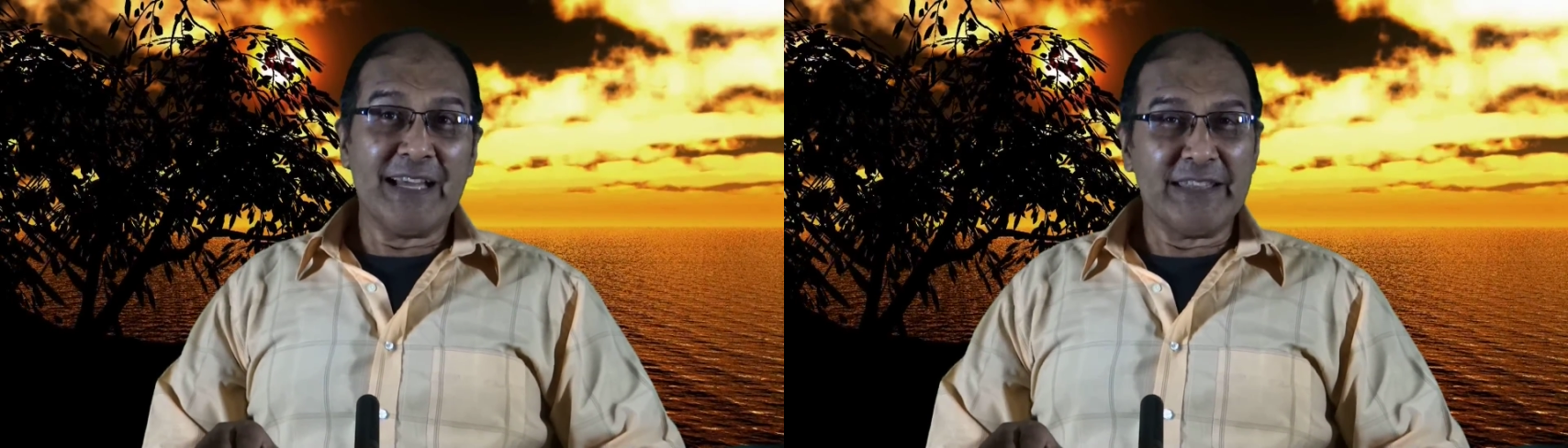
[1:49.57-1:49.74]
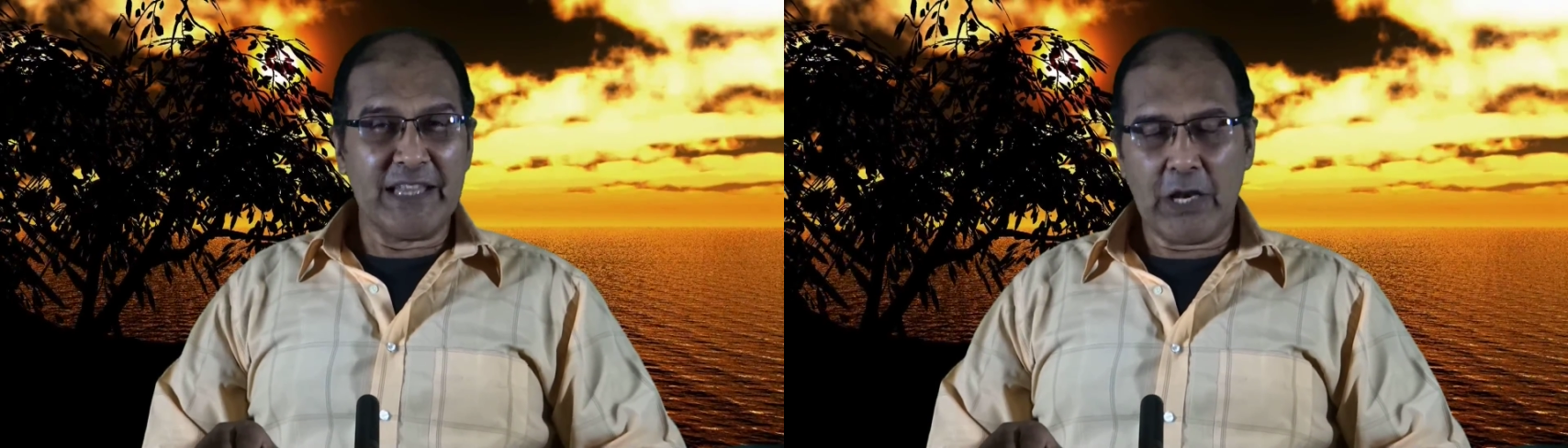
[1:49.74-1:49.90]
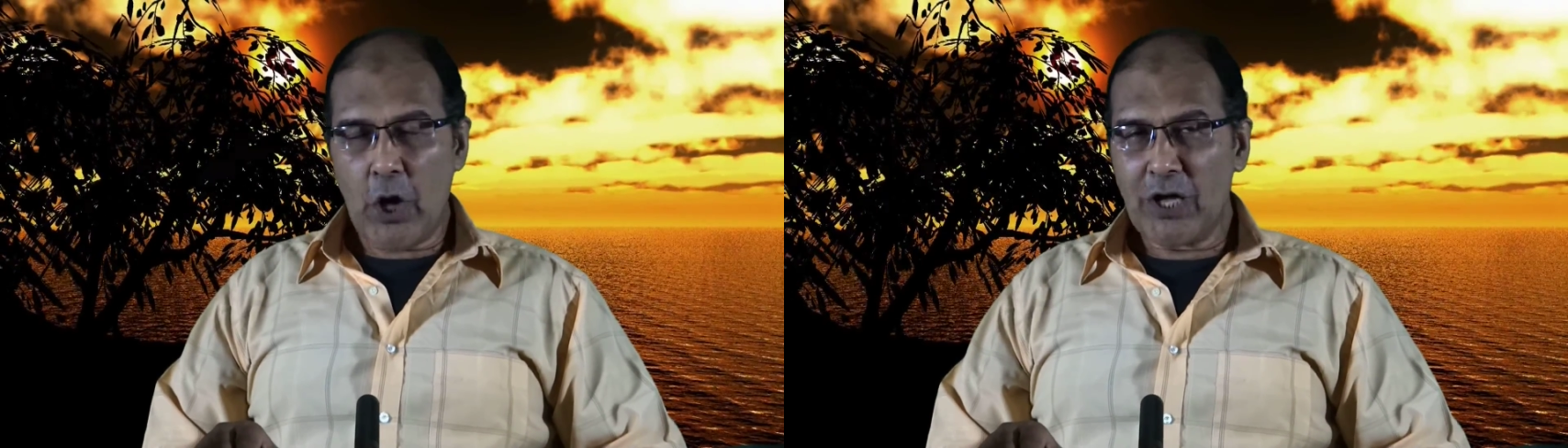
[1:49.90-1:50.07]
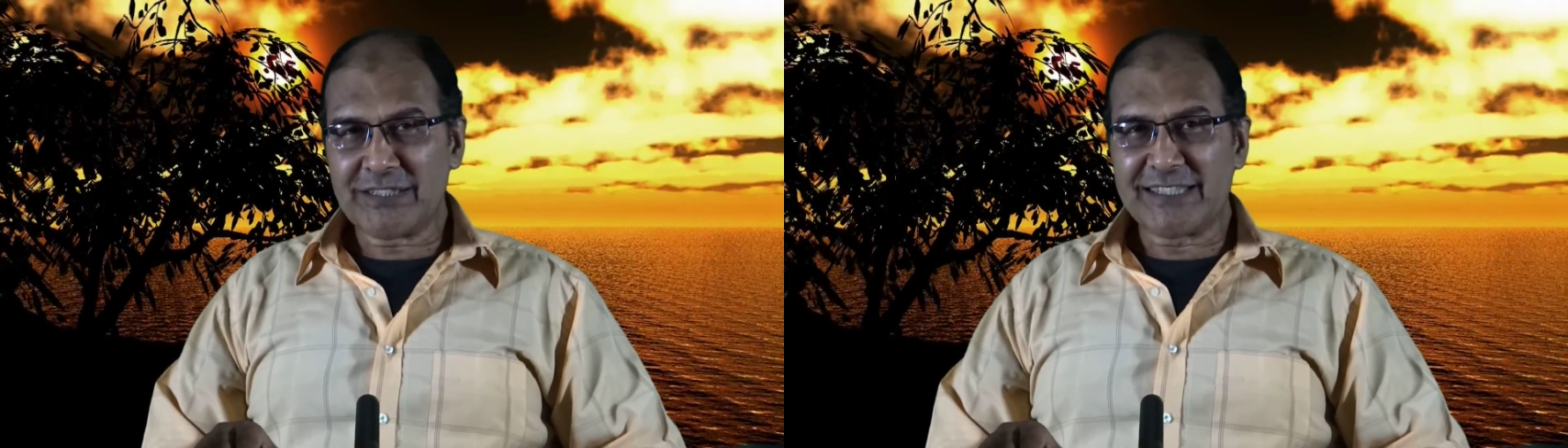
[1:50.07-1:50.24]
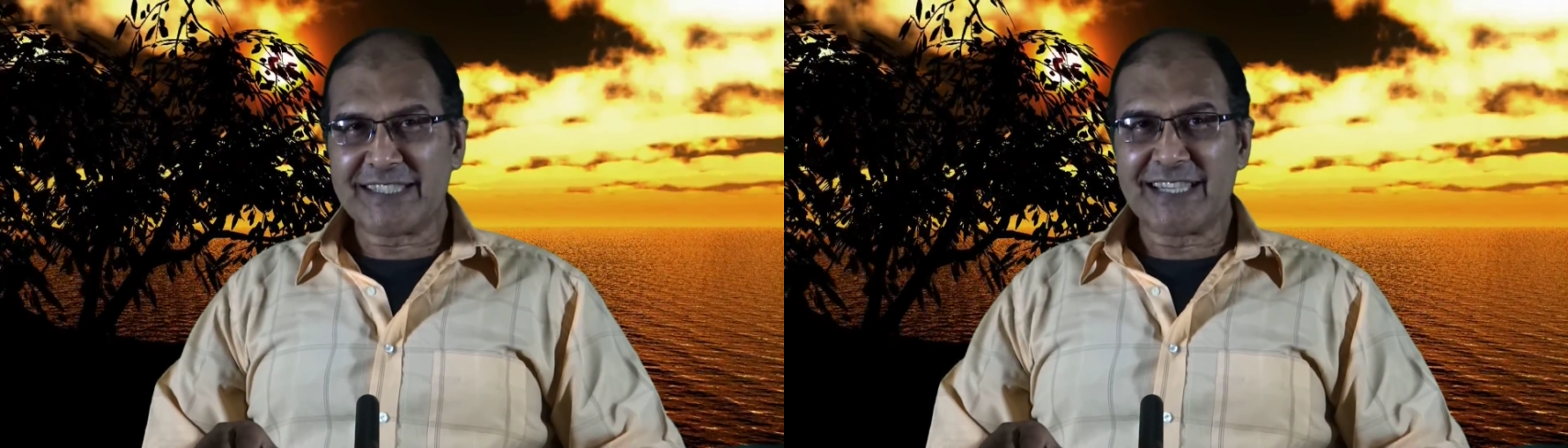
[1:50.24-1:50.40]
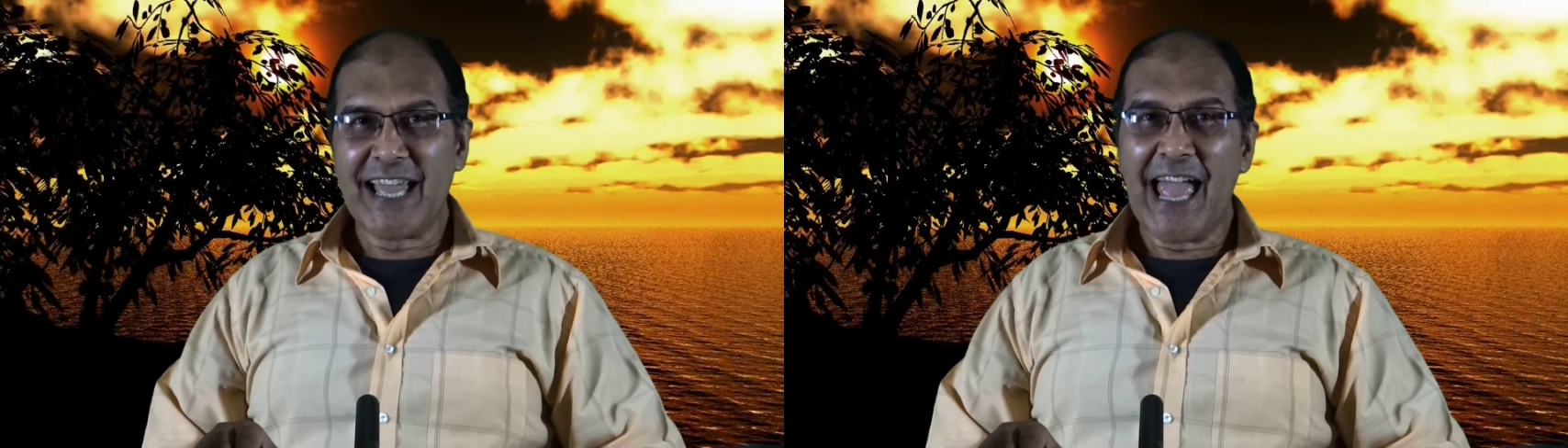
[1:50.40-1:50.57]
The
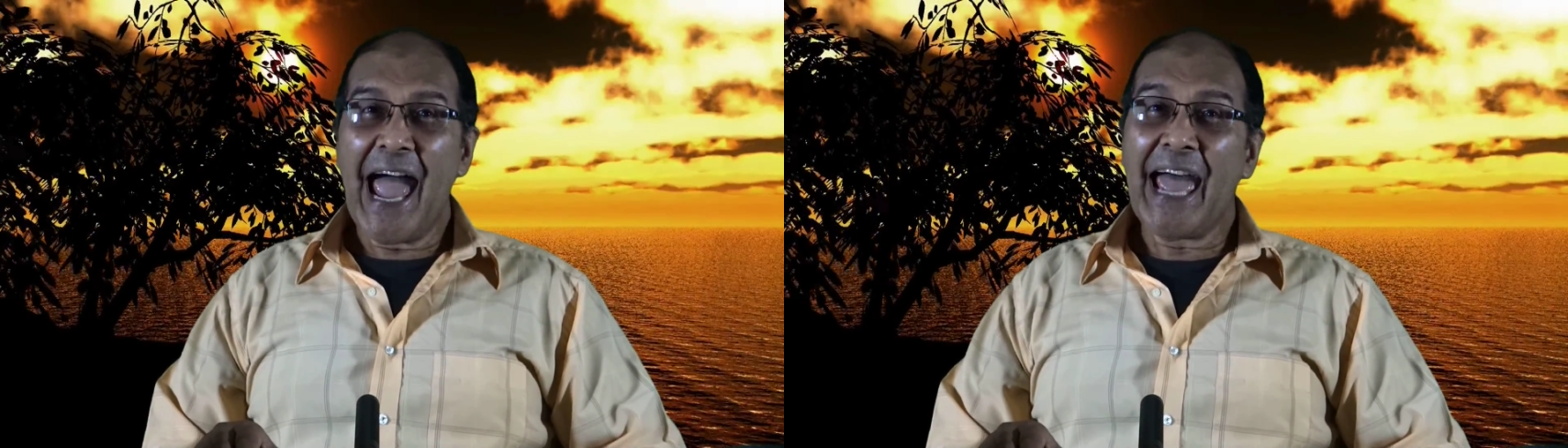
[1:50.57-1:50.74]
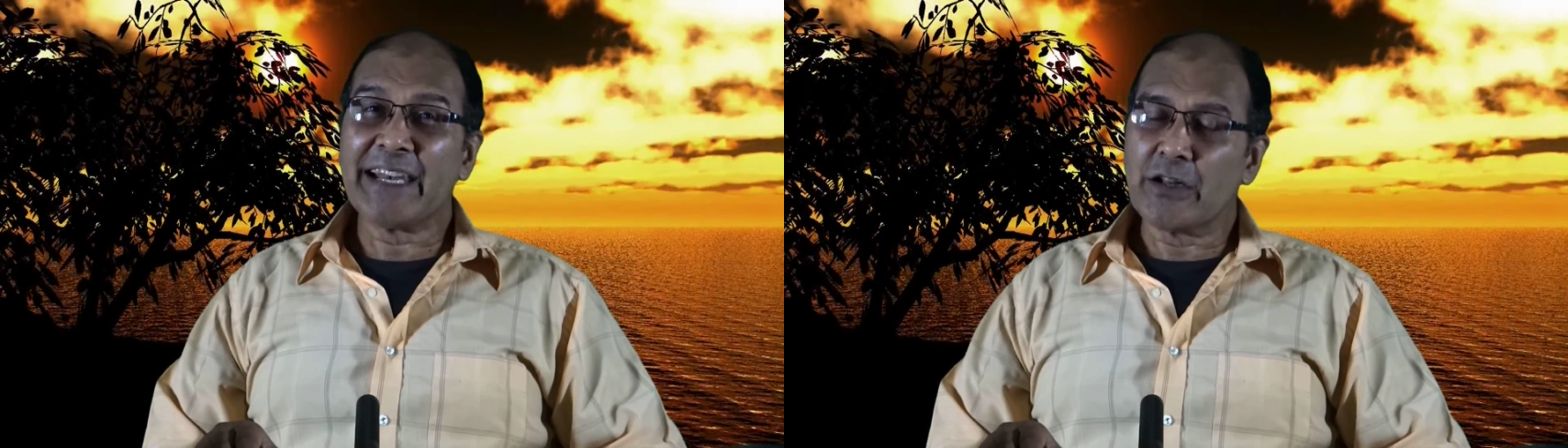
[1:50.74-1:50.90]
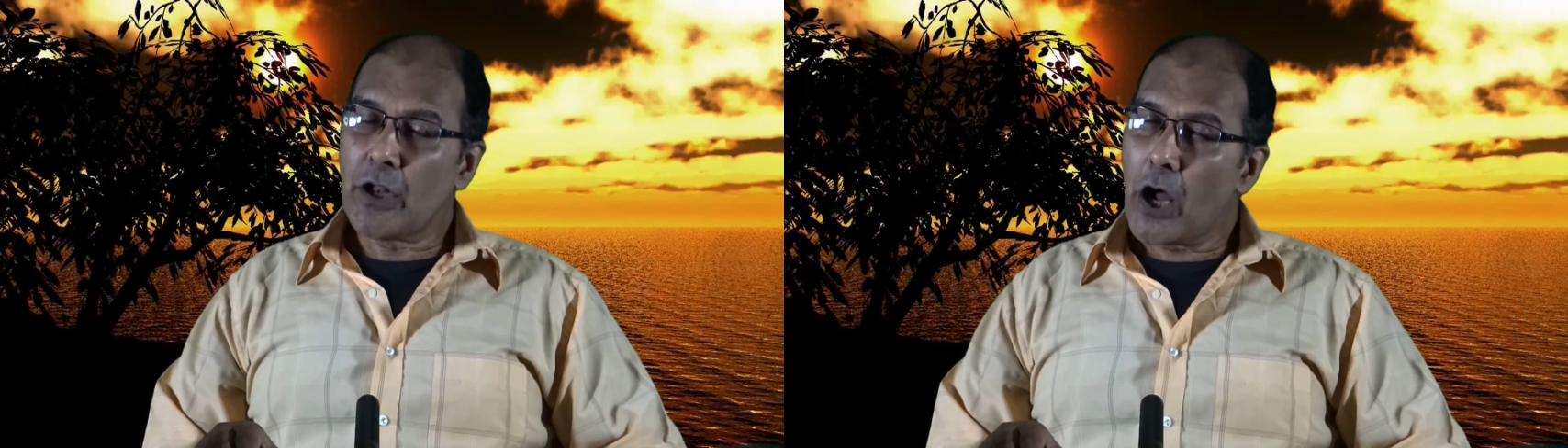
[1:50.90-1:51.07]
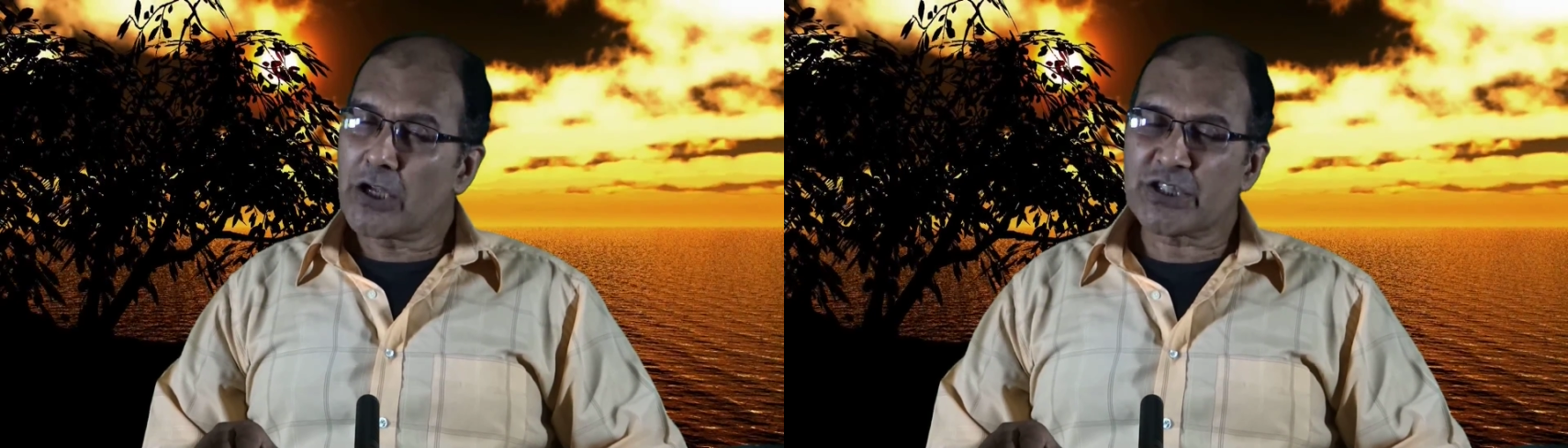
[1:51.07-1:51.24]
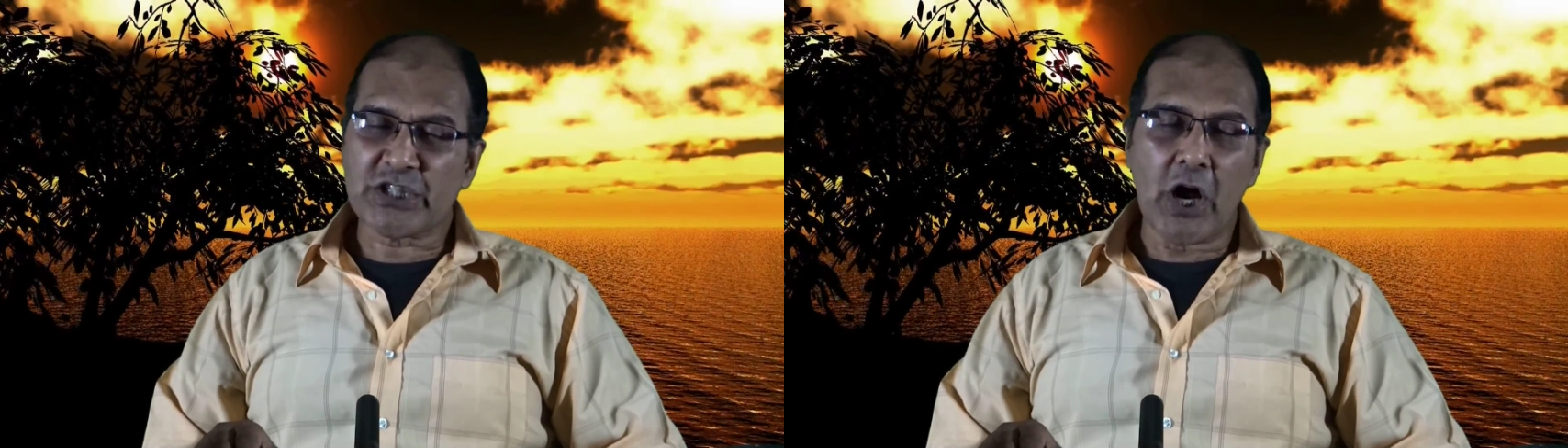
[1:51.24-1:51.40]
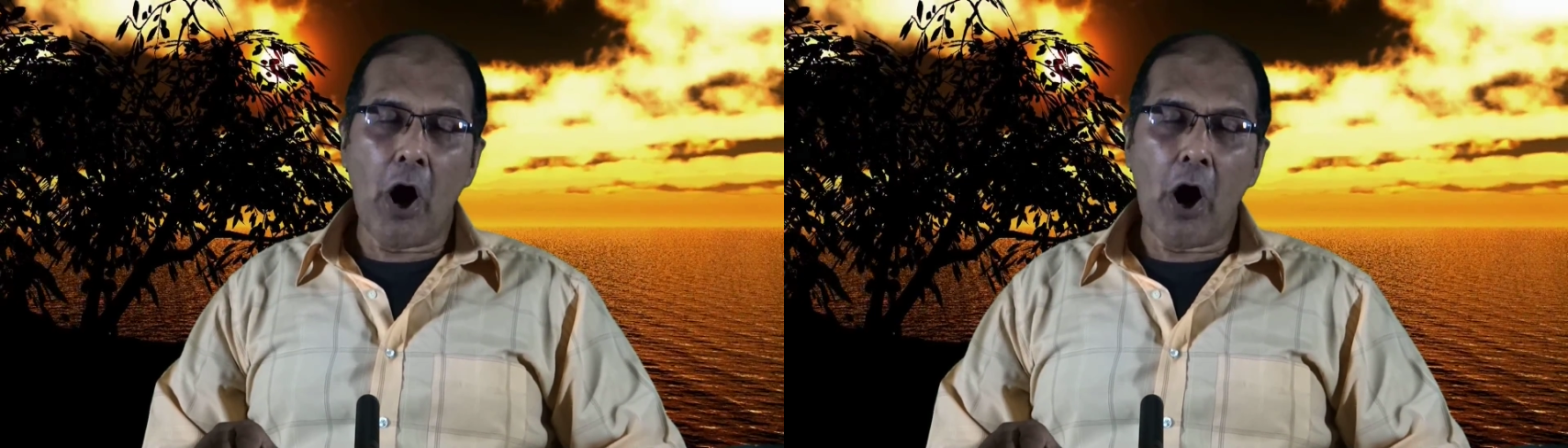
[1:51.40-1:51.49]
Lots had lost